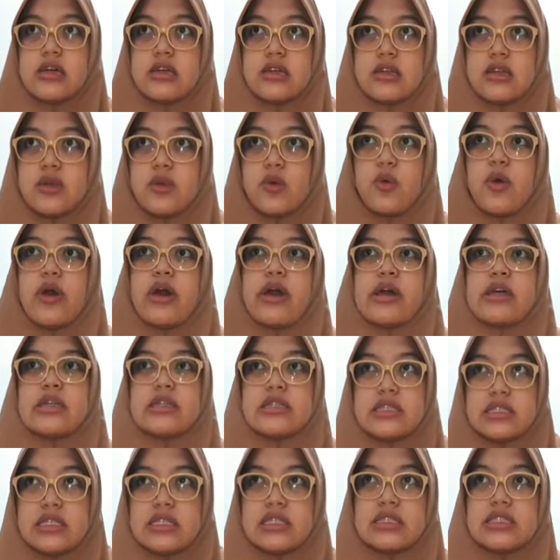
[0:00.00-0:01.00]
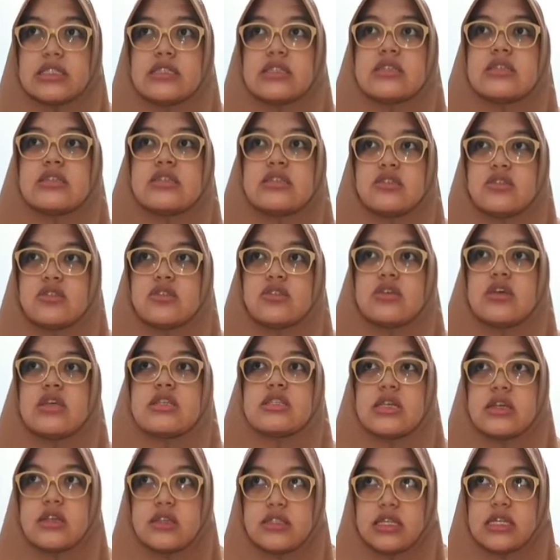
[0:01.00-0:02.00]
requires teachers to
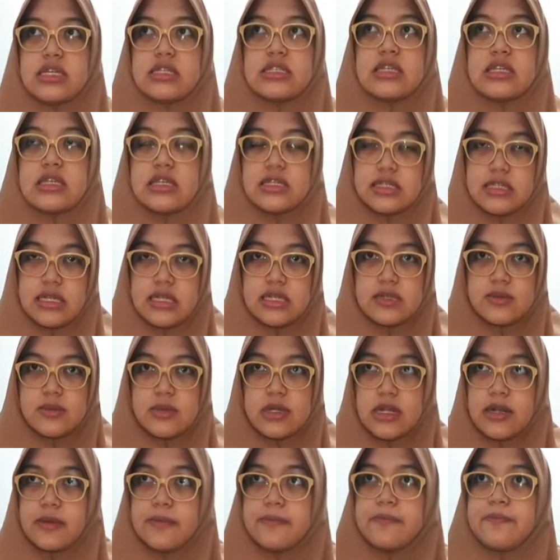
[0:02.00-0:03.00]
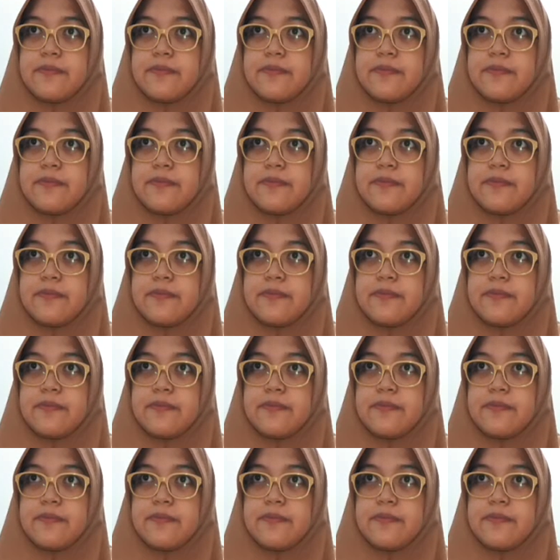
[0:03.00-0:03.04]
use authentic assessment.